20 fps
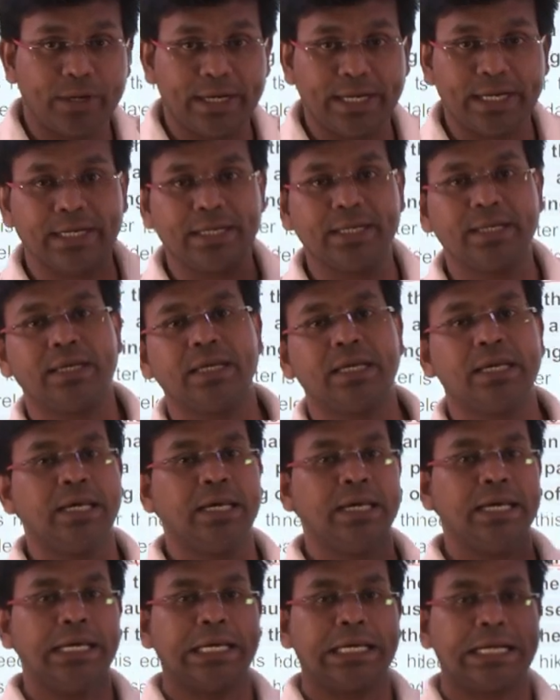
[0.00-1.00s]
rate,
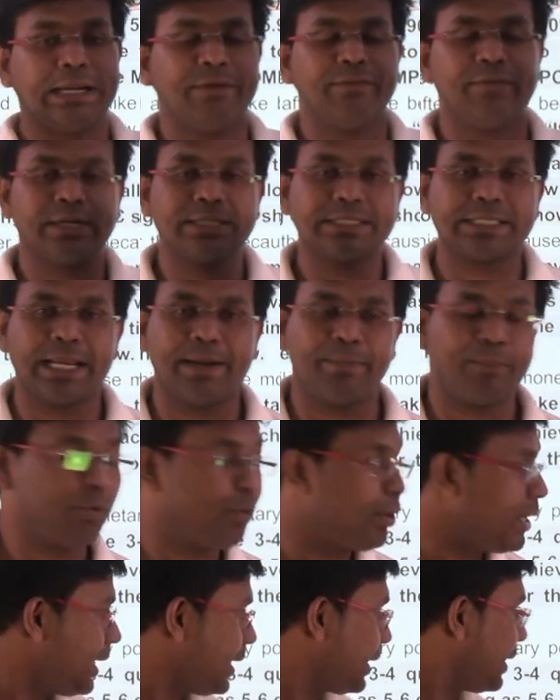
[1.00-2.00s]
reverse
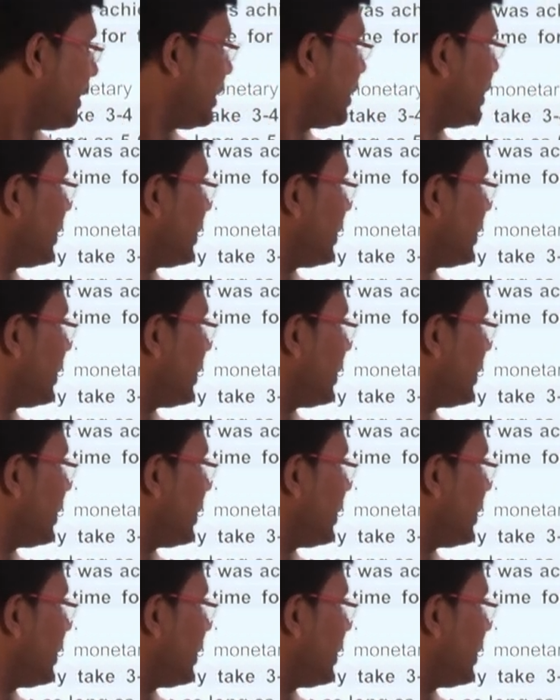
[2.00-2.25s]
repo rate,